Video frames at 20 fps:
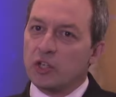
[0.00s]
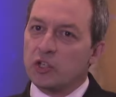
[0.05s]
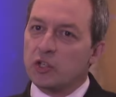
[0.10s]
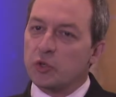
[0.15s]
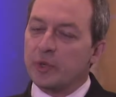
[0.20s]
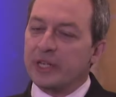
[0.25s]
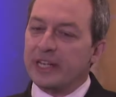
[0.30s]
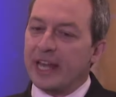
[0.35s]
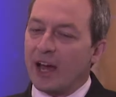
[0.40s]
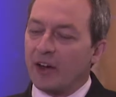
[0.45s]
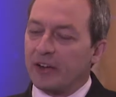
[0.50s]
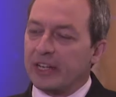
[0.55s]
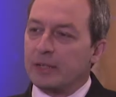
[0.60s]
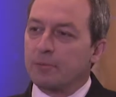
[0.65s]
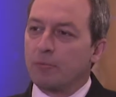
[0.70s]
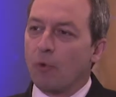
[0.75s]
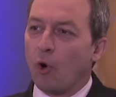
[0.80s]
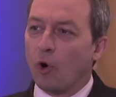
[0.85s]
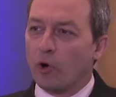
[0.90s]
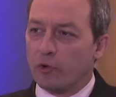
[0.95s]
Do we now need
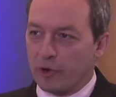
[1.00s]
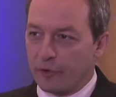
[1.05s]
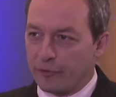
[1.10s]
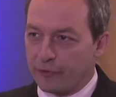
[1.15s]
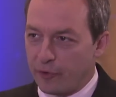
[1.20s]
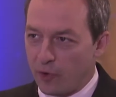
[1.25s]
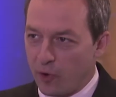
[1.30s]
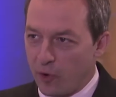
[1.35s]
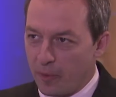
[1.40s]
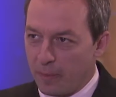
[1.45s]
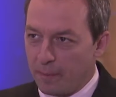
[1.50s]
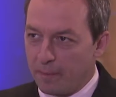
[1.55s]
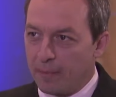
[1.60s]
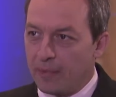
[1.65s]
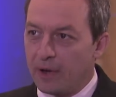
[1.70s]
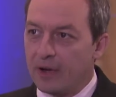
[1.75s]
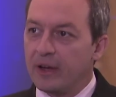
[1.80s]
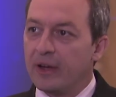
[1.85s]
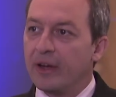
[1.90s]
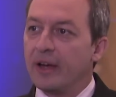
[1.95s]
more reform
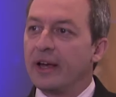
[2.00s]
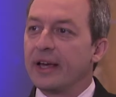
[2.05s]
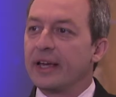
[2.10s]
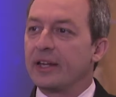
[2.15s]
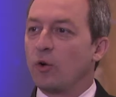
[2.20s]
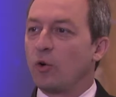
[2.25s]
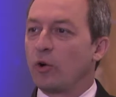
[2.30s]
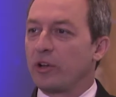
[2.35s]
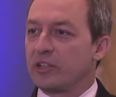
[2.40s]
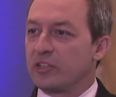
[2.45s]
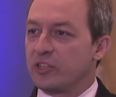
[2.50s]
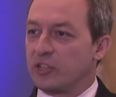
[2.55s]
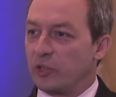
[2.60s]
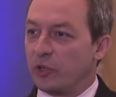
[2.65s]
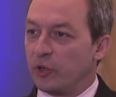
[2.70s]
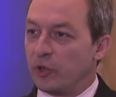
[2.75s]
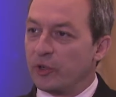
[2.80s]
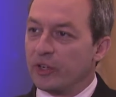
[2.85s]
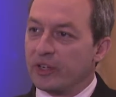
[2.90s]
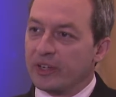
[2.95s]
in order
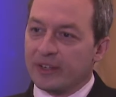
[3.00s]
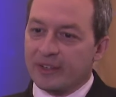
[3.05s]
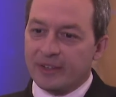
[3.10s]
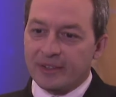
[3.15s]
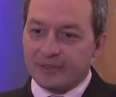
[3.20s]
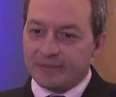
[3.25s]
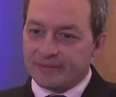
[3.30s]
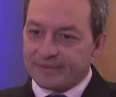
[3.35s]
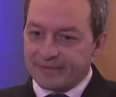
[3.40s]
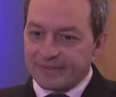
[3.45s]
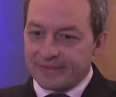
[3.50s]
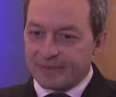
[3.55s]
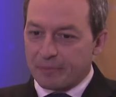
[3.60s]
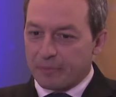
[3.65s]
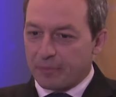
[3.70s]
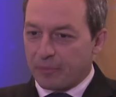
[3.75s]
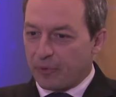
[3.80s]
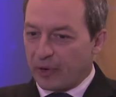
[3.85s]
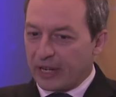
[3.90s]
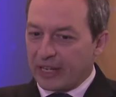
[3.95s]
to
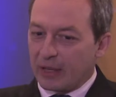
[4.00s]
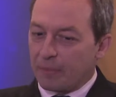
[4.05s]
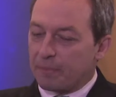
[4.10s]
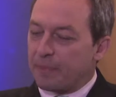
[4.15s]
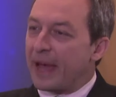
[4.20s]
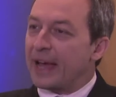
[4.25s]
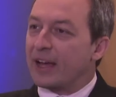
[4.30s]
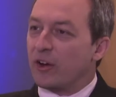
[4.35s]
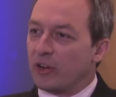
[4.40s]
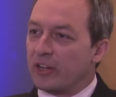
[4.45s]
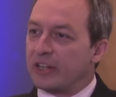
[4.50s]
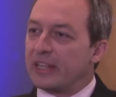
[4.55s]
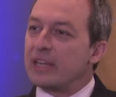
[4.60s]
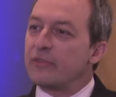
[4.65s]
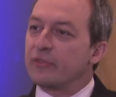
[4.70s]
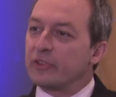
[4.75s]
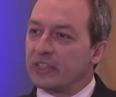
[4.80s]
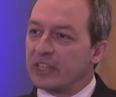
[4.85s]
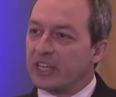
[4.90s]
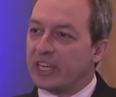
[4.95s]
bring it back on an
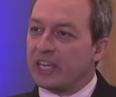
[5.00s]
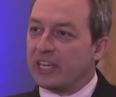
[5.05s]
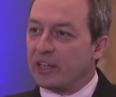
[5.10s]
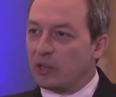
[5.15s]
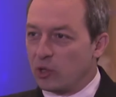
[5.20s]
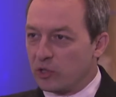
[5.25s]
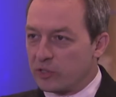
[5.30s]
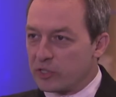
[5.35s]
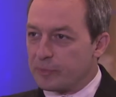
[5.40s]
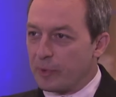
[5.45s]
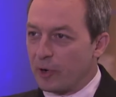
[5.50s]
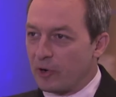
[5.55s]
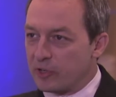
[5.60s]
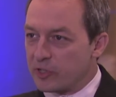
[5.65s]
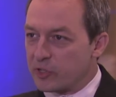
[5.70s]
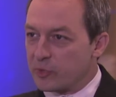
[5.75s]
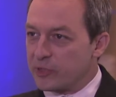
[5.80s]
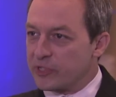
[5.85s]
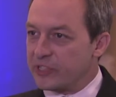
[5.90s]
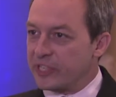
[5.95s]
even keel, as
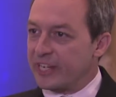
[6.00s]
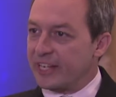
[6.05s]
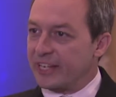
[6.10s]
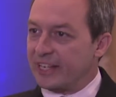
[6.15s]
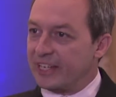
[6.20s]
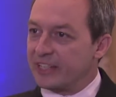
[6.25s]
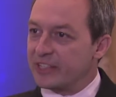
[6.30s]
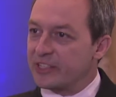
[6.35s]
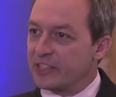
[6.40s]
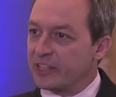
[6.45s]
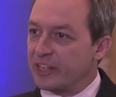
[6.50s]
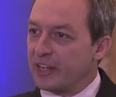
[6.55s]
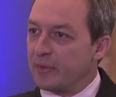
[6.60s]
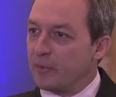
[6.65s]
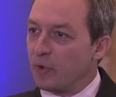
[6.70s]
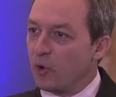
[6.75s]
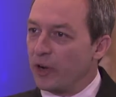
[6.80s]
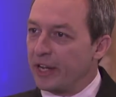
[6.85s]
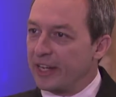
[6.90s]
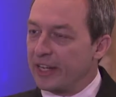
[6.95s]
Boris was saying yesterday
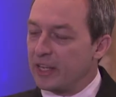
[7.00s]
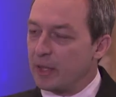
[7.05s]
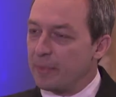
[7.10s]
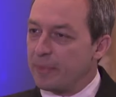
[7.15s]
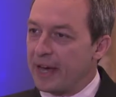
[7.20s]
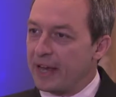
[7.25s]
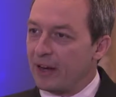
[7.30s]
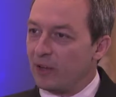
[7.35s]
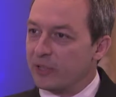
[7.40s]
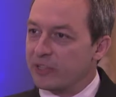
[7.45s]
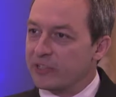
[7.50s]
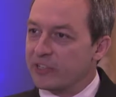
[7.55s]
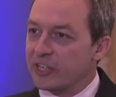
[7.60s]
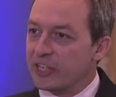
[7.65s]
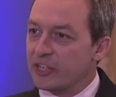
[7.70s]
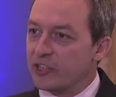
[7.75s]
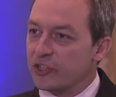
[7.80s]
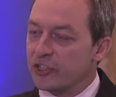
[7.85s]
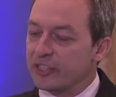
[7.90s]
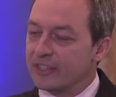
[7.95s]
morning in the panel
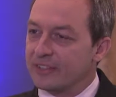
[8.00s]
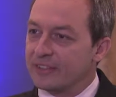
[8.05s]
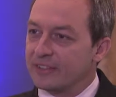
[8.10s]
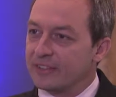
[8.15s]
discussion?